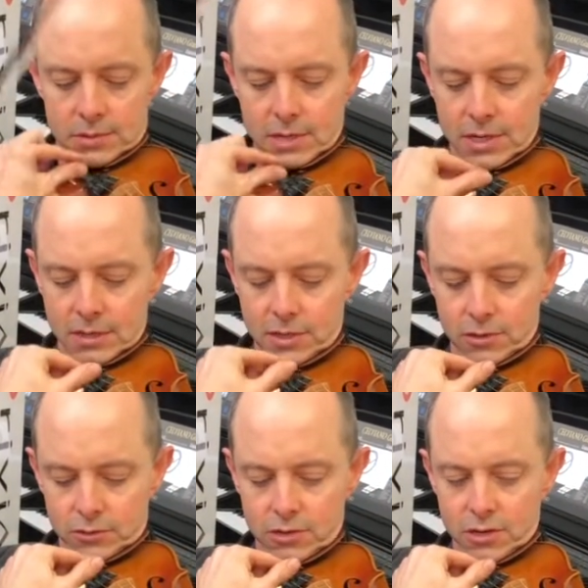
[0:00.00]
And then
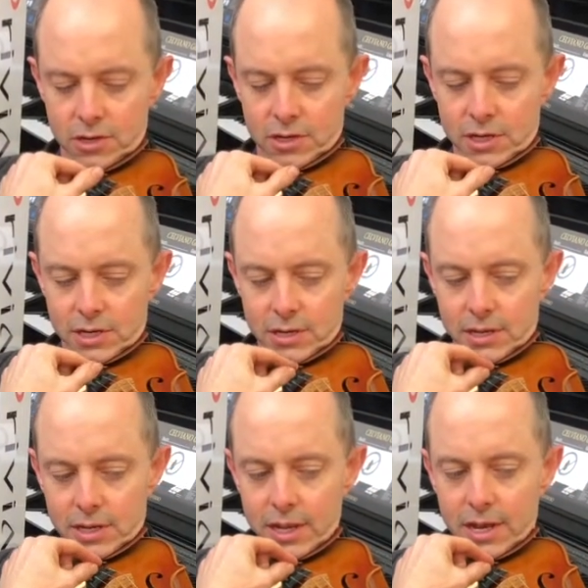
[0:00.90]
I'll turn it
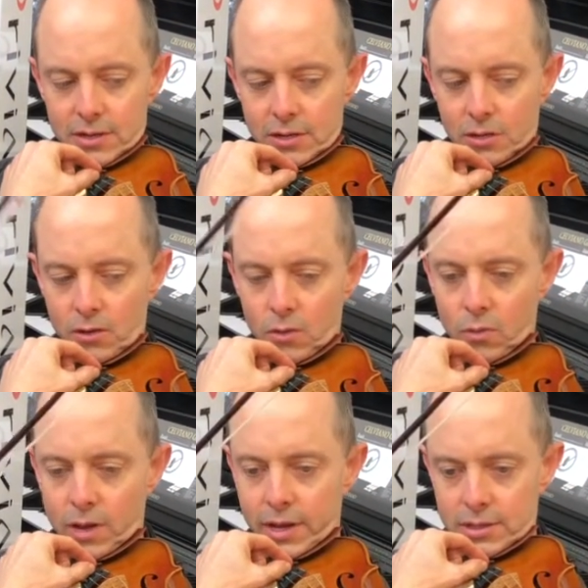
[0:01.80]

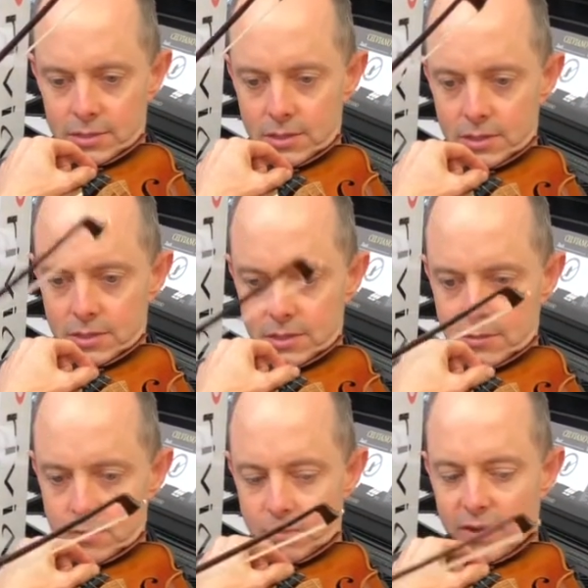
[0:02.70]
anti-clockwise
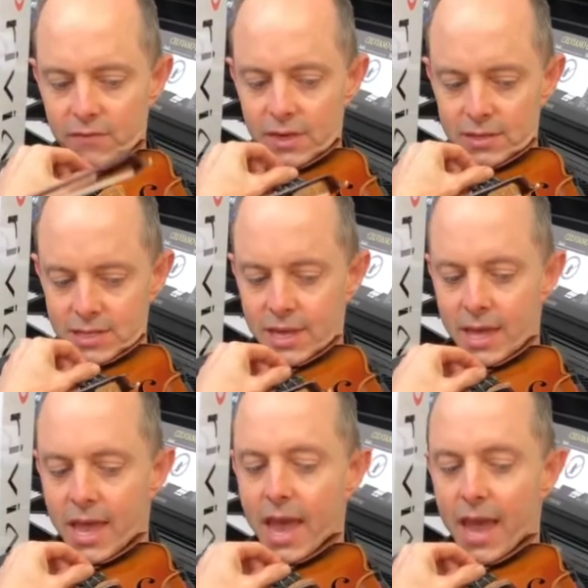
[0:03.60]
with my fingers here.
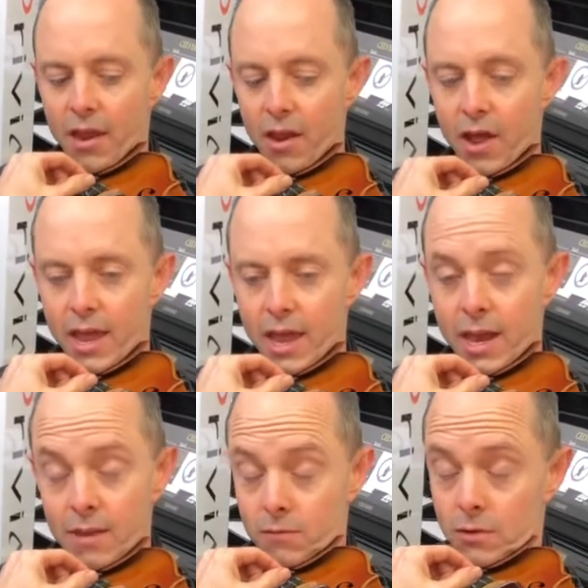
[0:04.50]
And
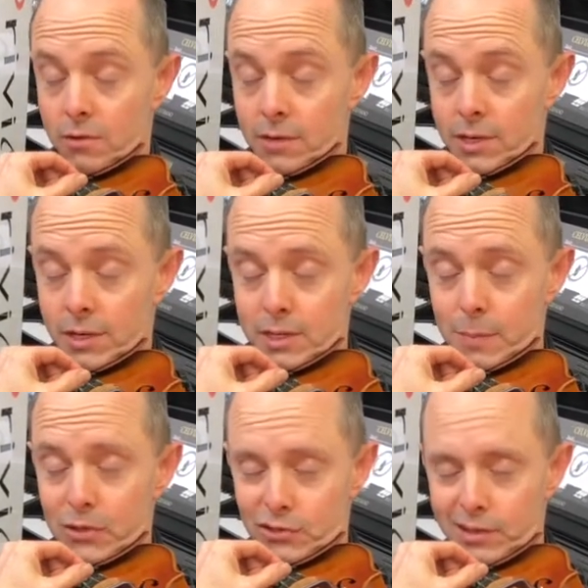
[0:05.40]
if you're really
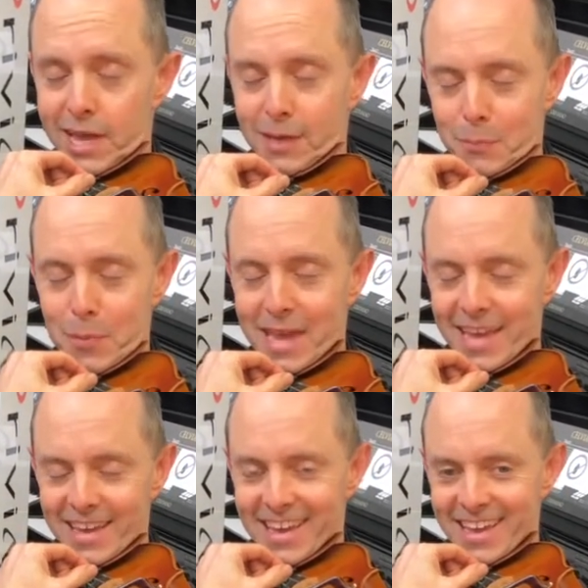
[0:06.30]
special like
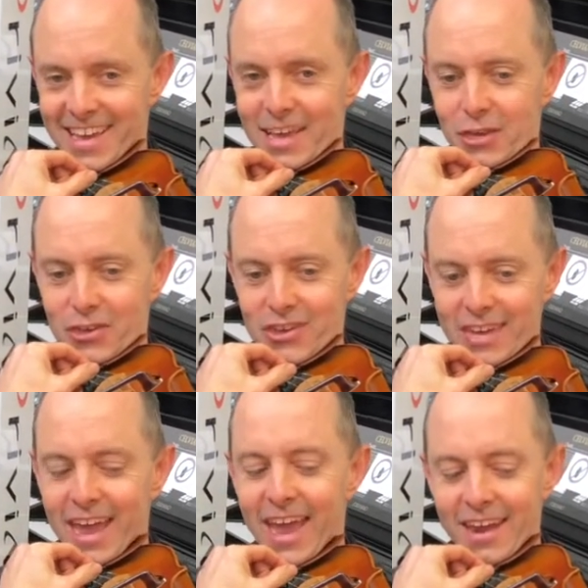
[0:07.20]
me, you
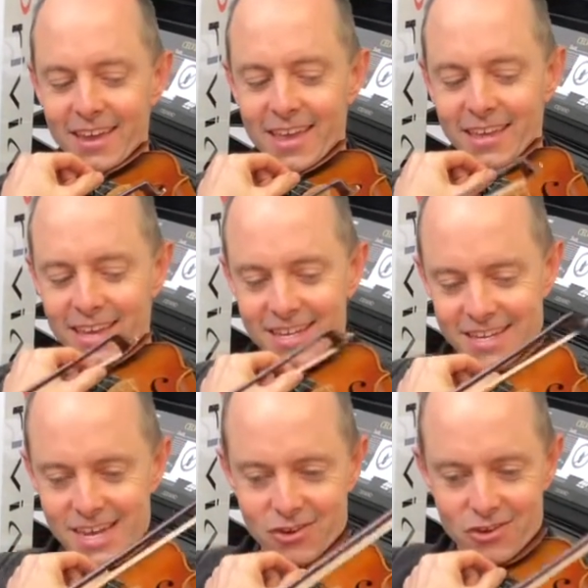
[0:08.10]
can
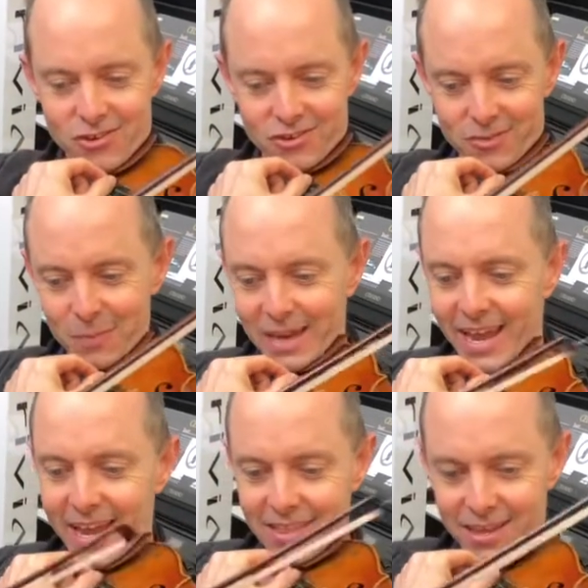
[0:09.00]
continue to
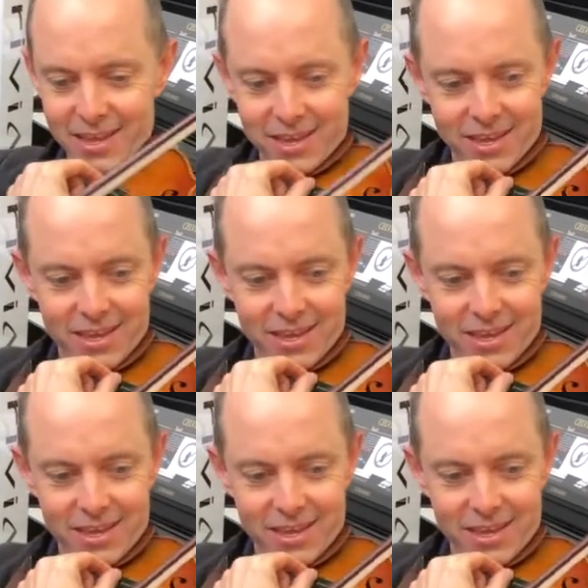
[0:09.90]
play the